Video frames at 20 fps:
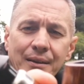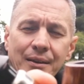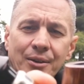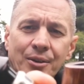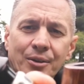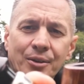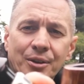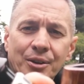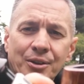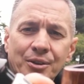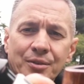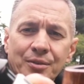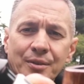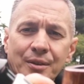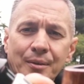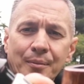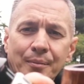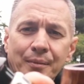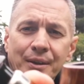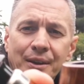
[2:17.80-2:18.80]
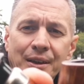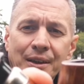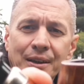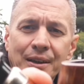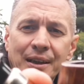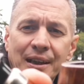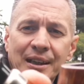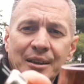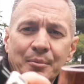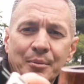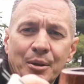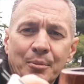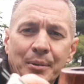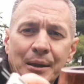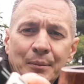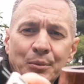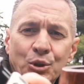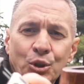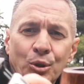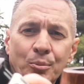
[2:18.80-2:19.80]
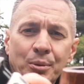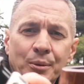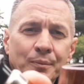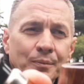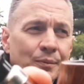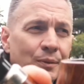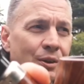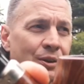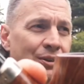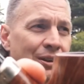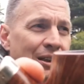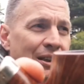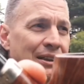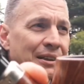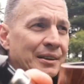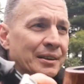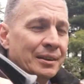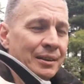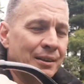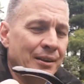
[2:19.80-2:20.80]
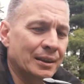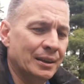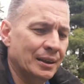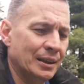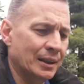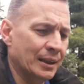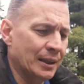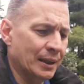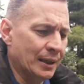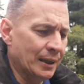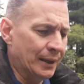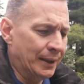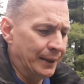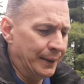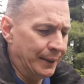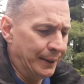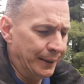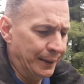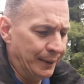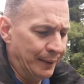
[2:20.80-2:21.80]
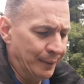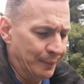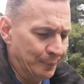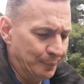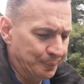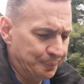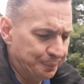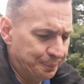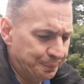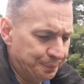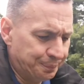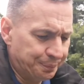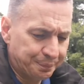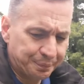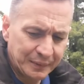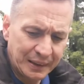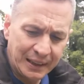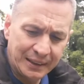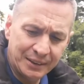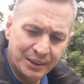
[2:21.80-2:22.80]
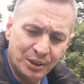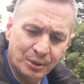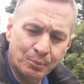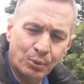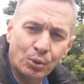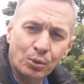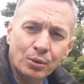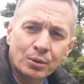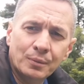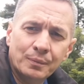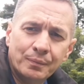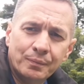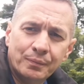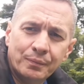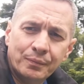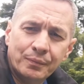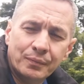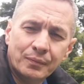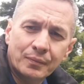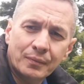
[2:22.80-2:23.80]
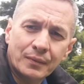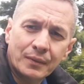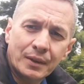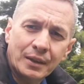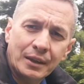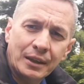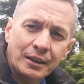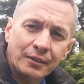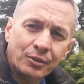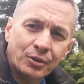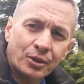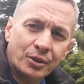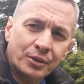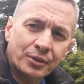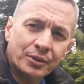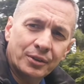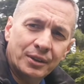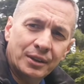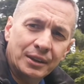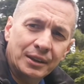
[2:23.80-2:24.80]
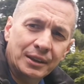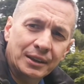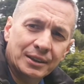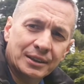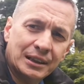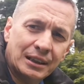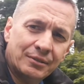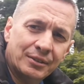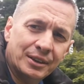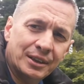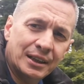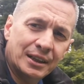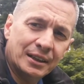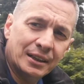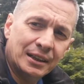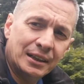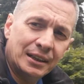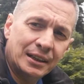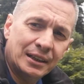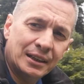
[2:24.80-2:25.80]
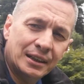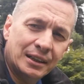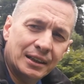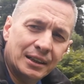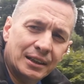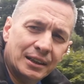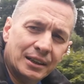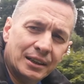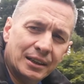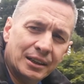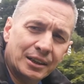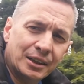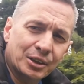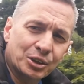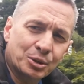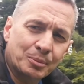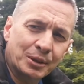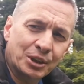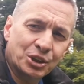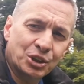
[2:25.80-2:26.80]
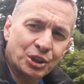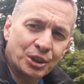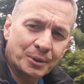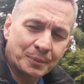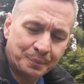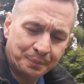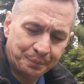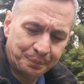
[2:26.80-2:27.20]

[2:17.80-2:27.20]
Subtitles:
got this from the Edinburgh Pipe Shop online. And in the bowl, I've got the Savinelli English mixture.